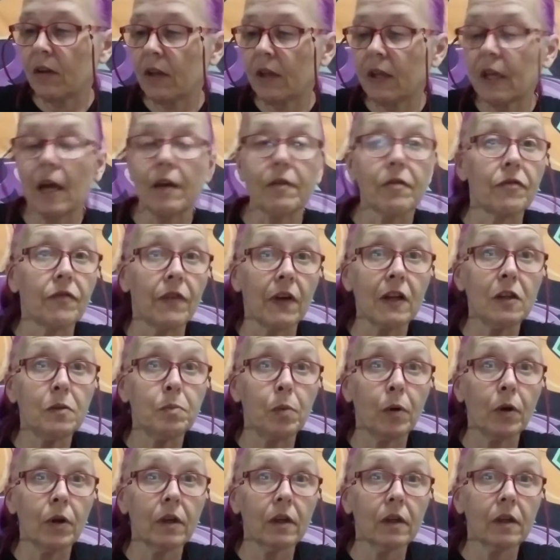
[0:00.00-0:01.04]
They have a
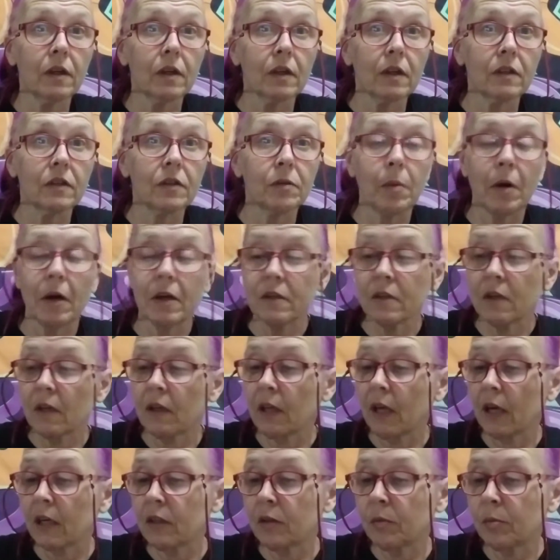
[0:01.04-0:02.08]
Facebook, Demize
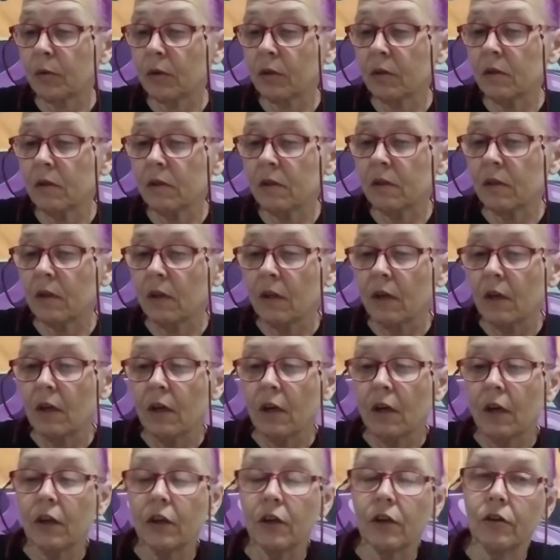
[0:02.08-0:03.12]
Collectibles.
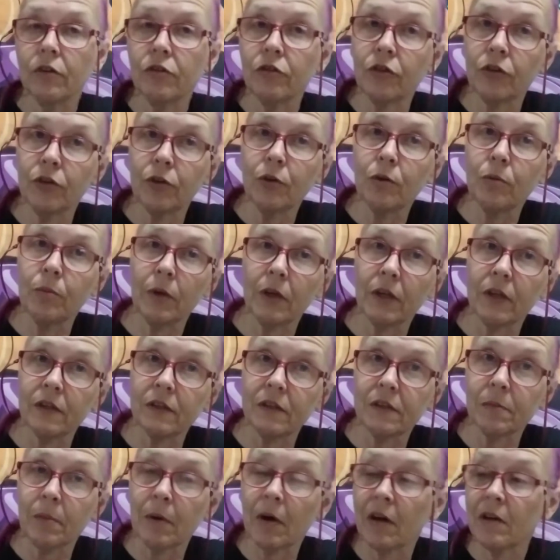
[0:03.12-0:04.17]
YouTube is
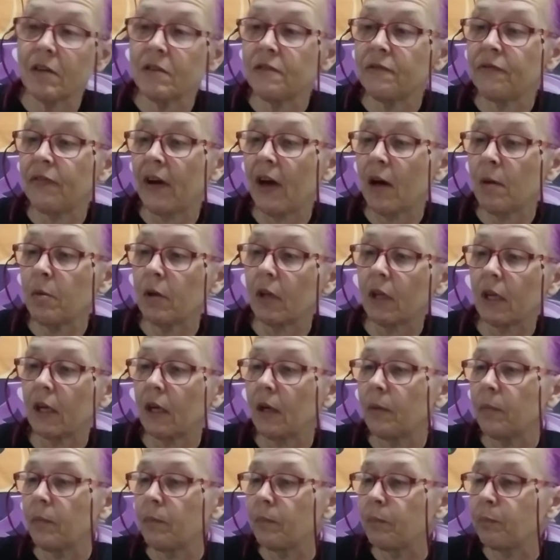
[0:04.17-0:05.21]
Demize
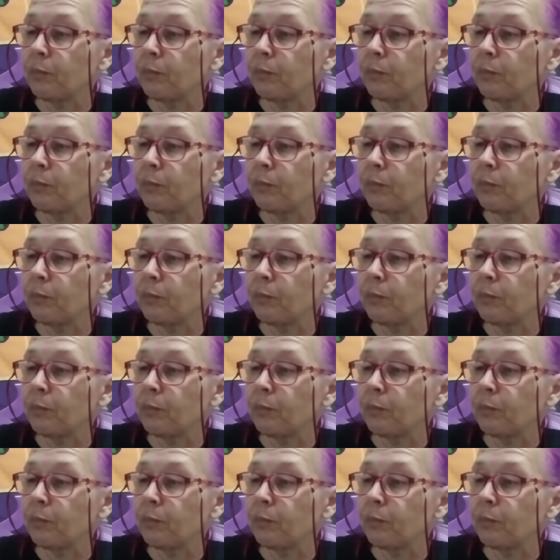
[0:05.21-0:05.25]
Family.